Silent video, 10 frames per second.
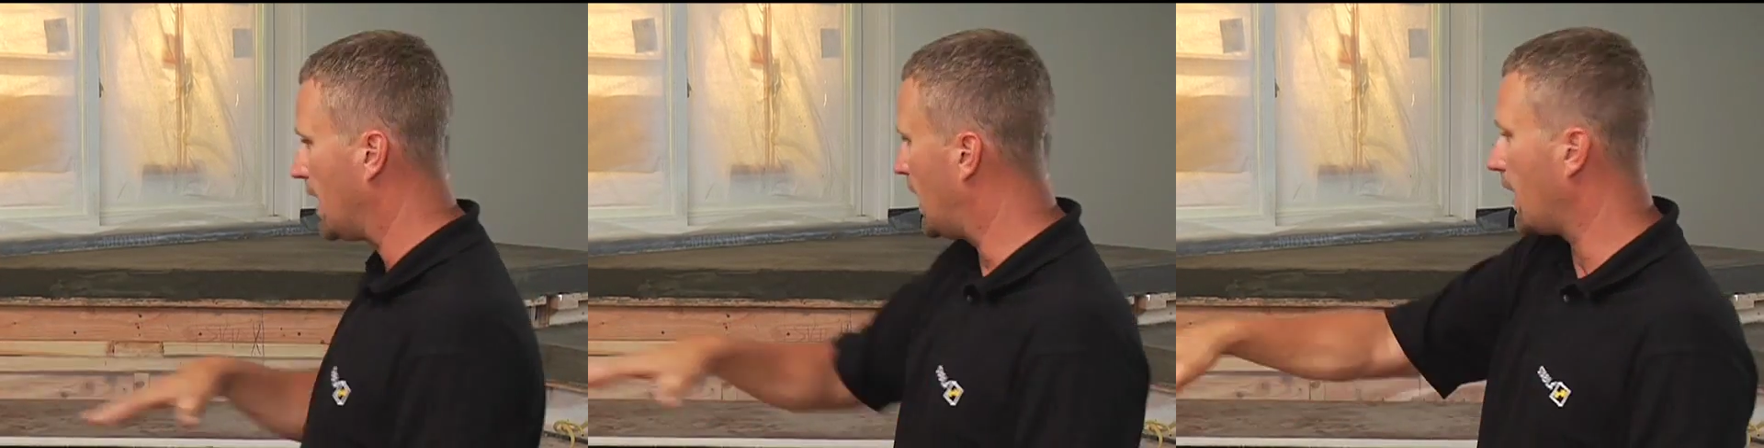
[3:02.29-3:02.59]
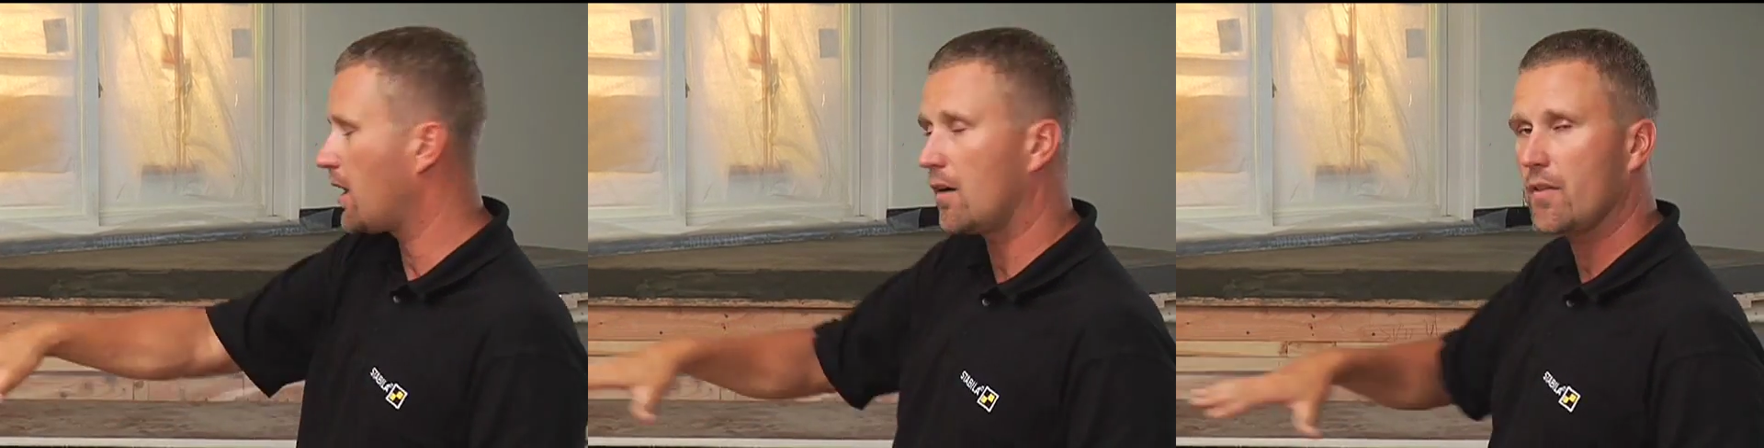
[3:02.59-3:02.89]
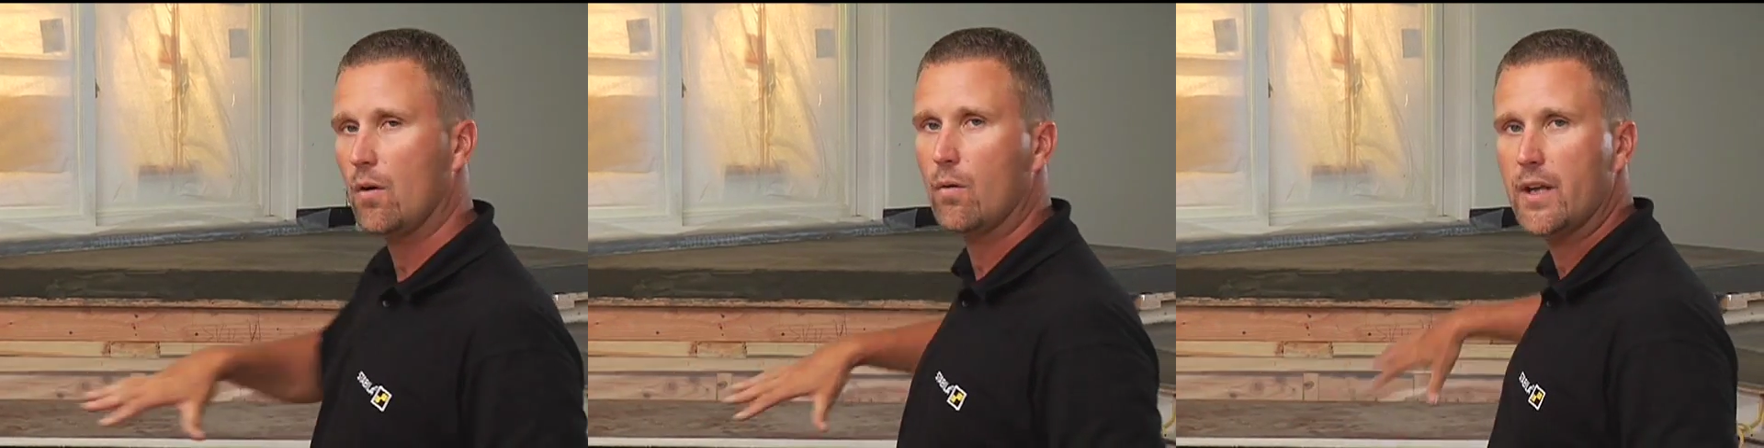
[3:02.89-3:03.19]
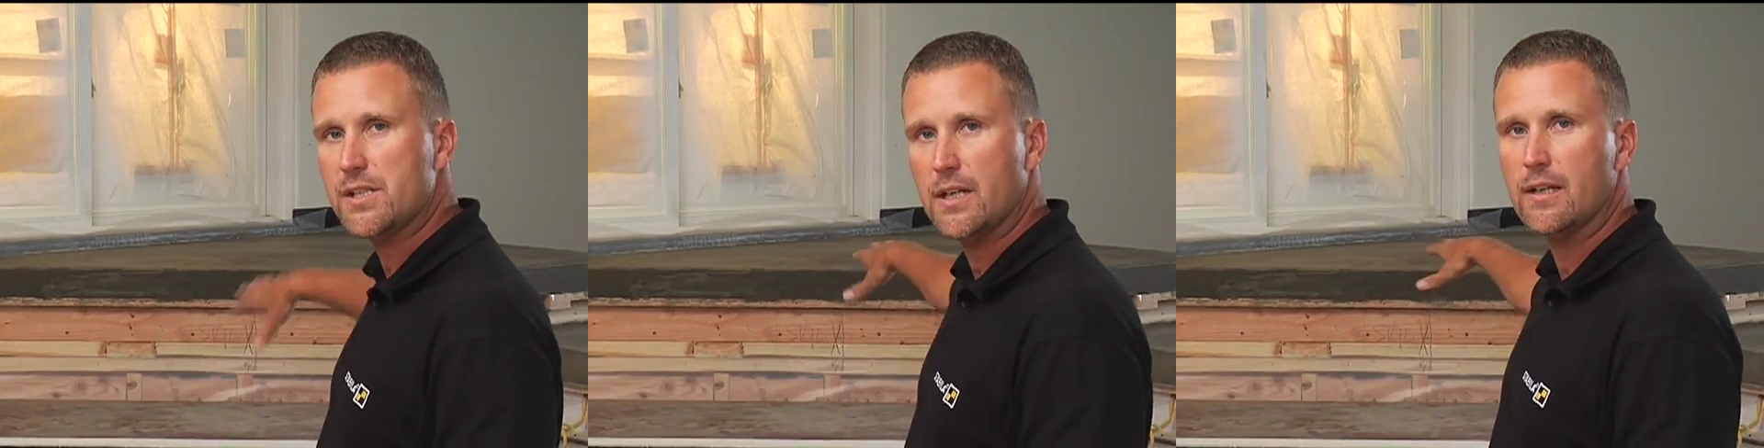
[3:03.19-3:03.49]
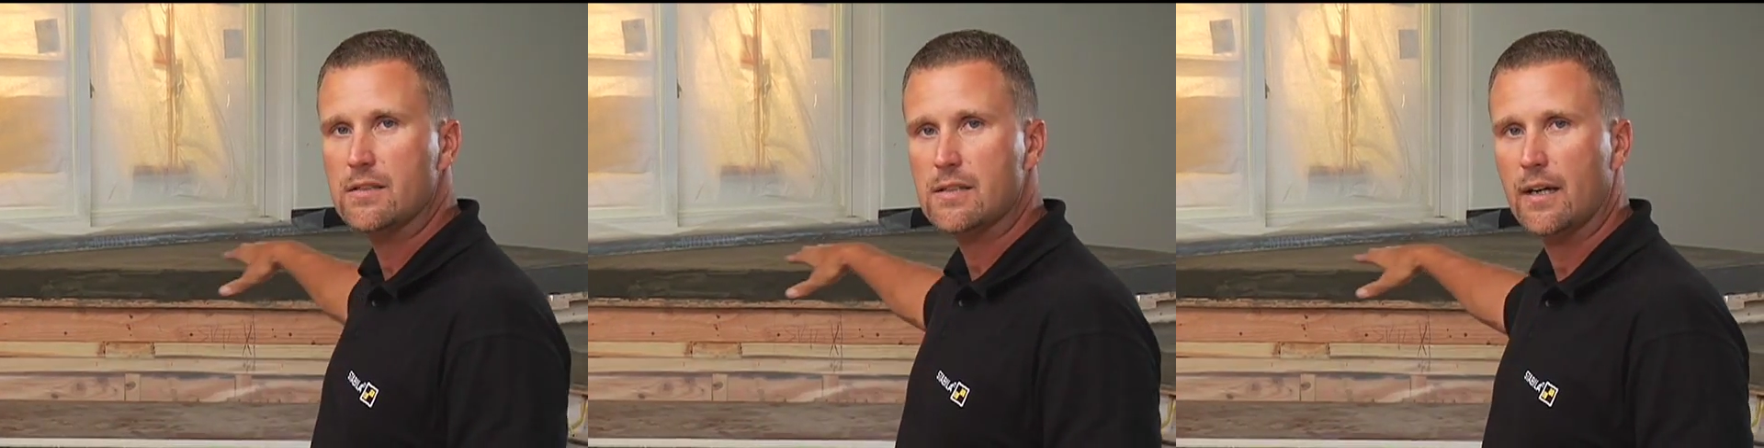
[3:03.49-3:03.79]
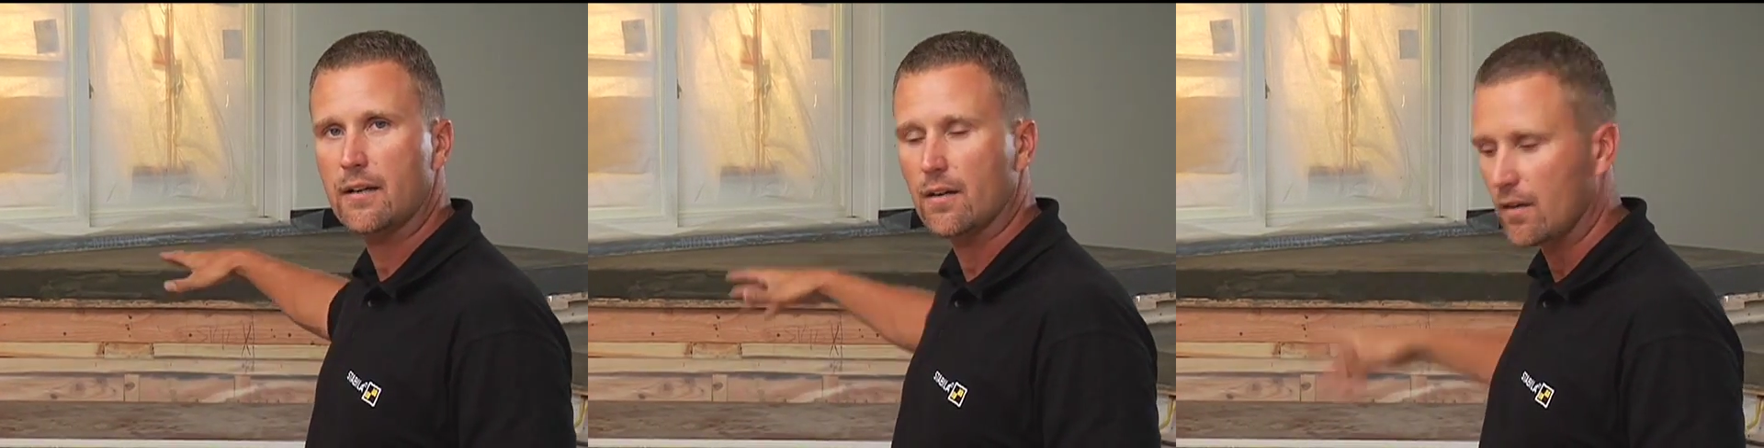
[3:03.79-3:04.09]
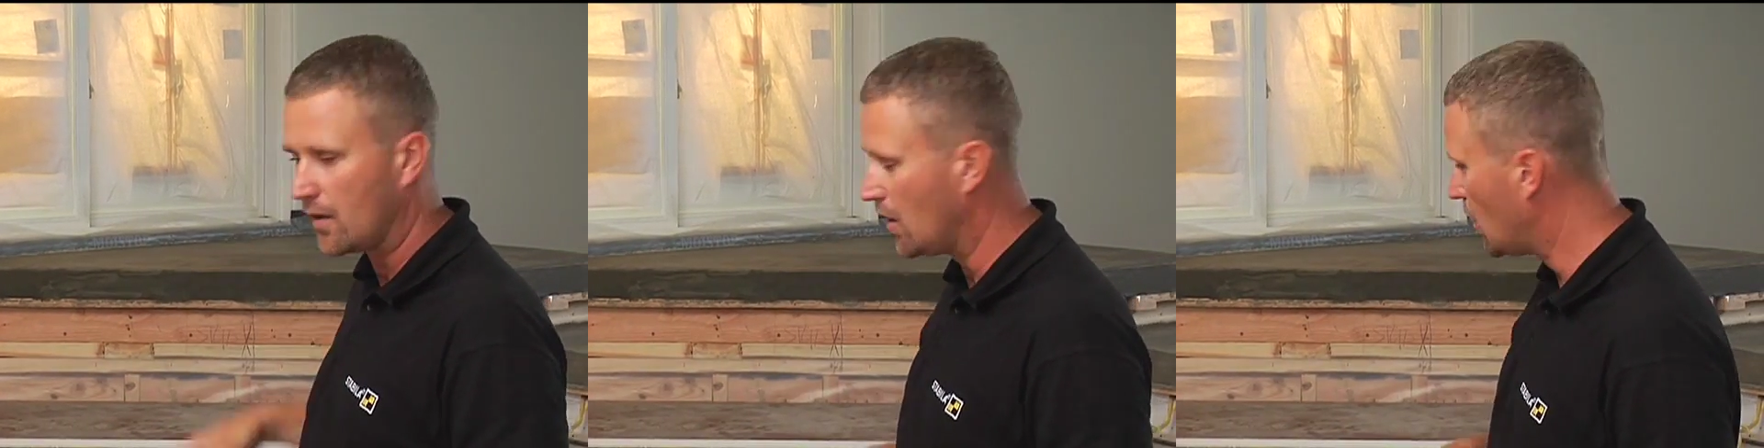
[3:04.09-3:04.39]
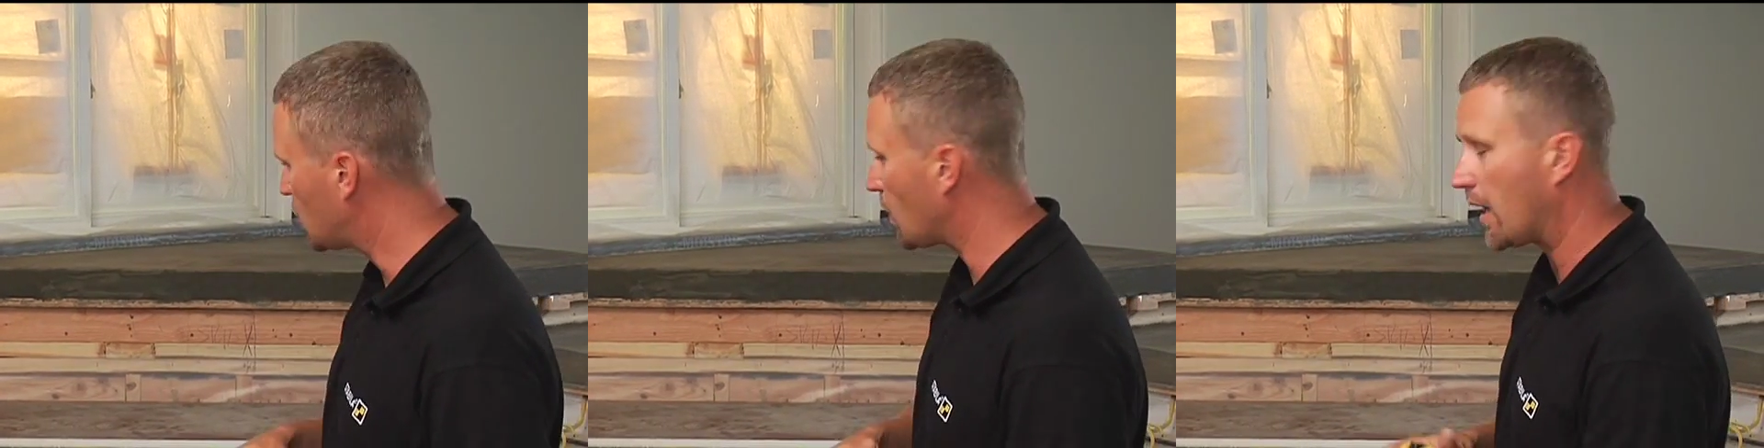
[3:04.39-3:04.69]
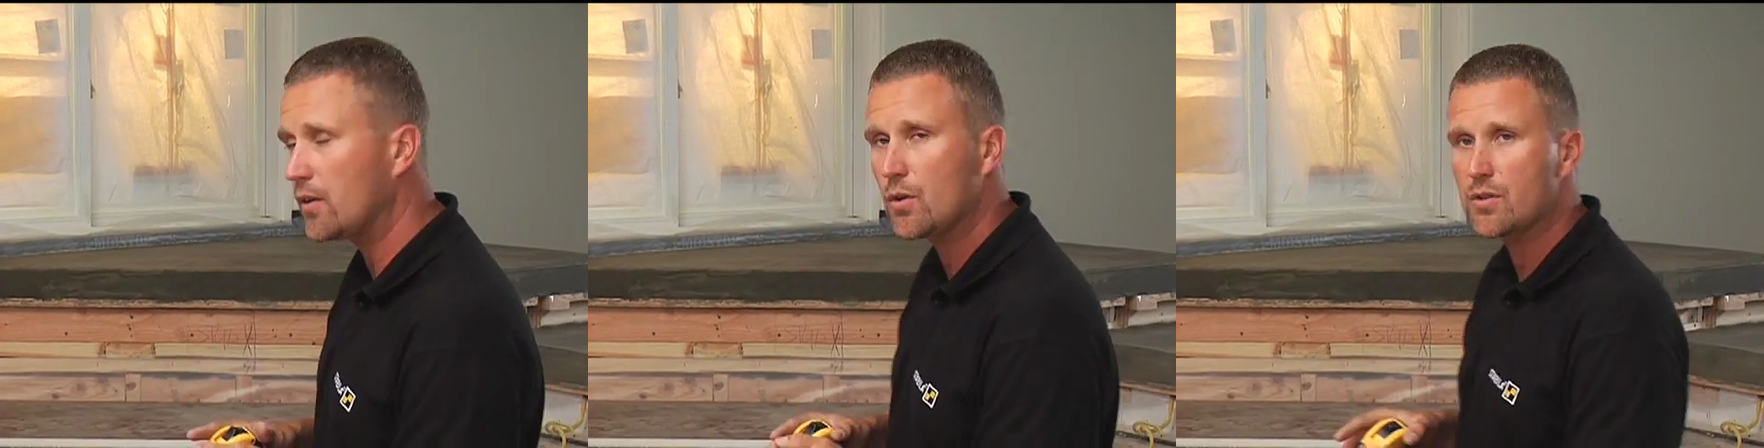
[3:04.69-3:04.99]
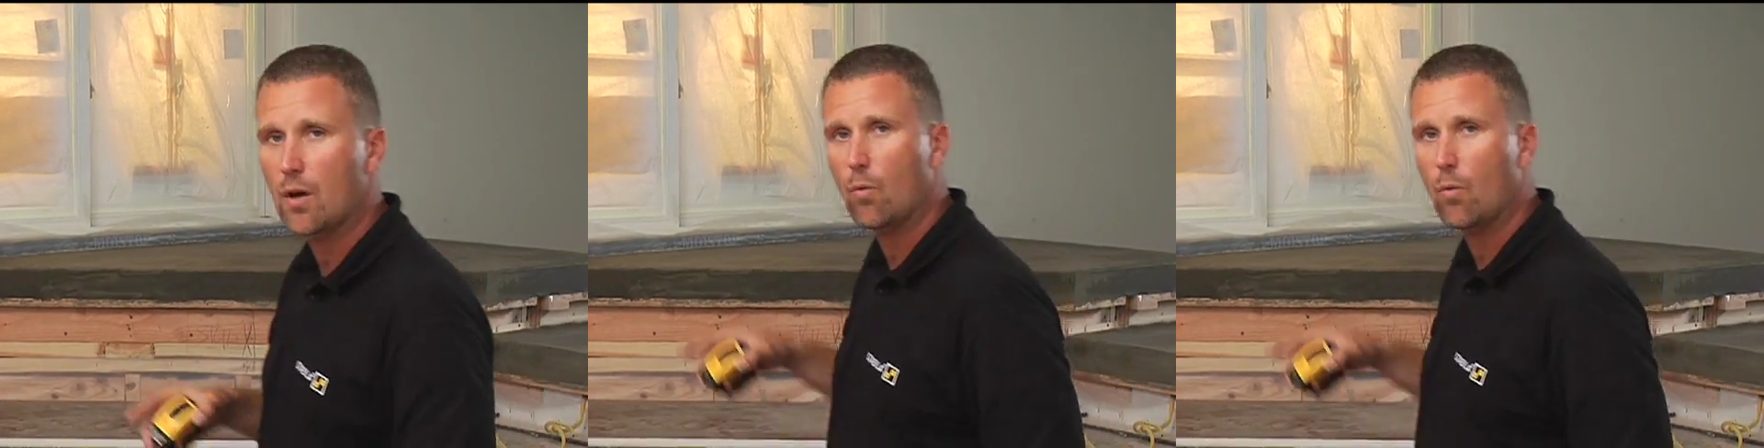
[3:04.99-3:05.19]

I can cover the whole kitchen on this side here. So what I'll do is I'll